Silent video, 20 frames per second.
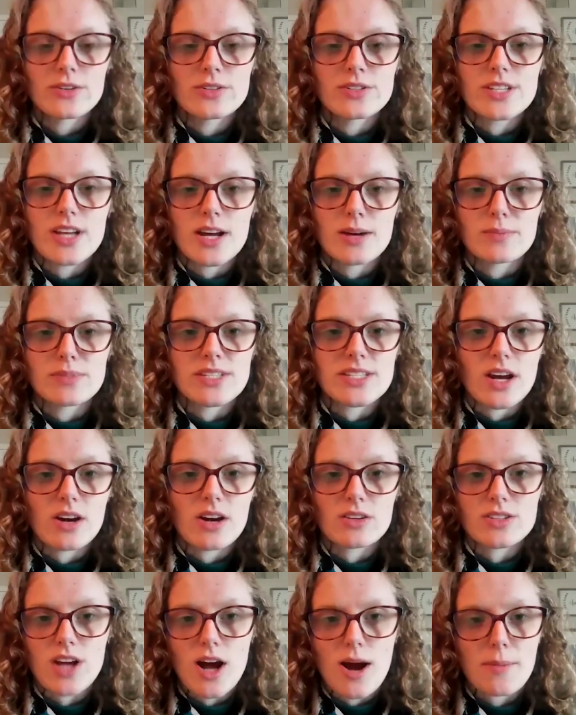those
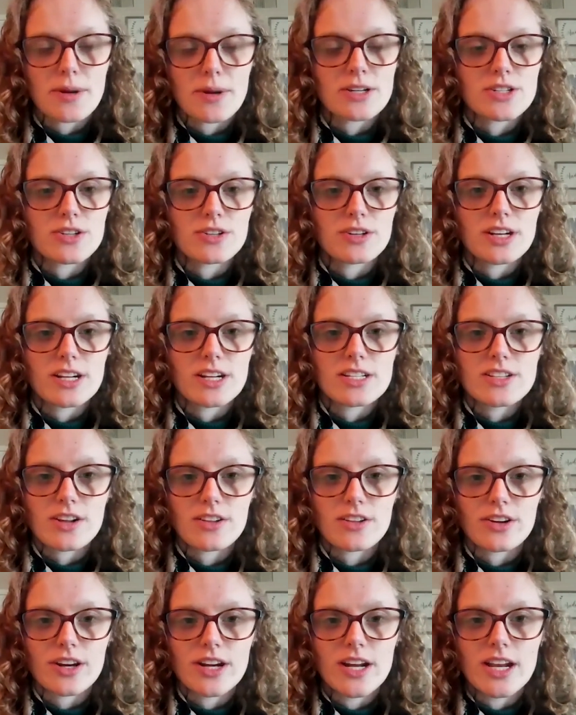sales opportunities?
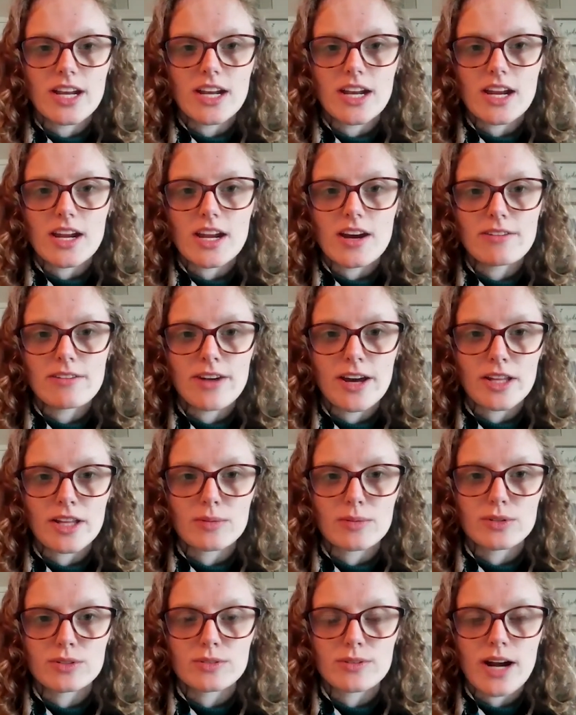Are there any
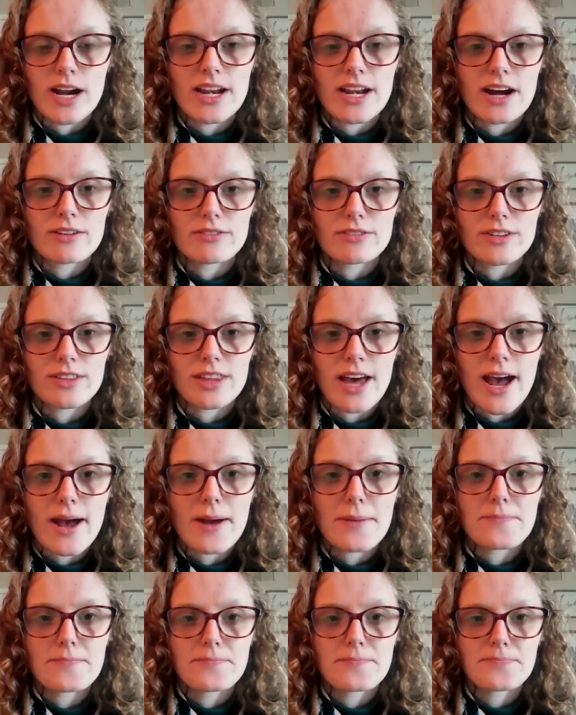available right now for
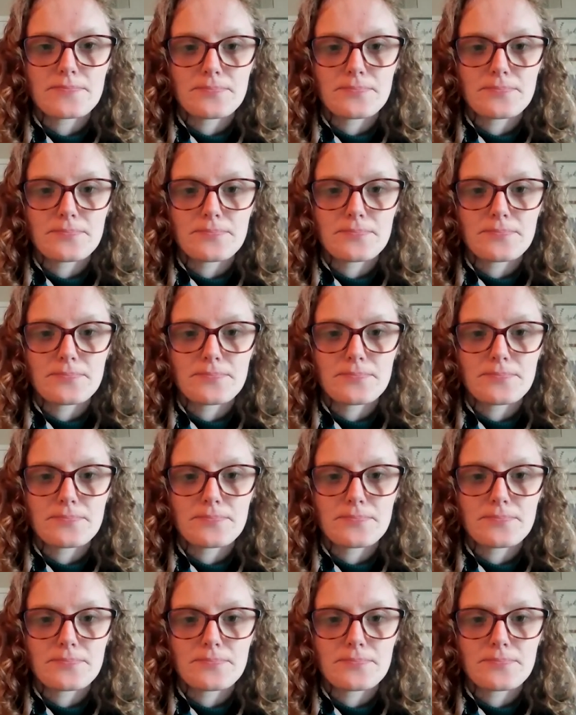that?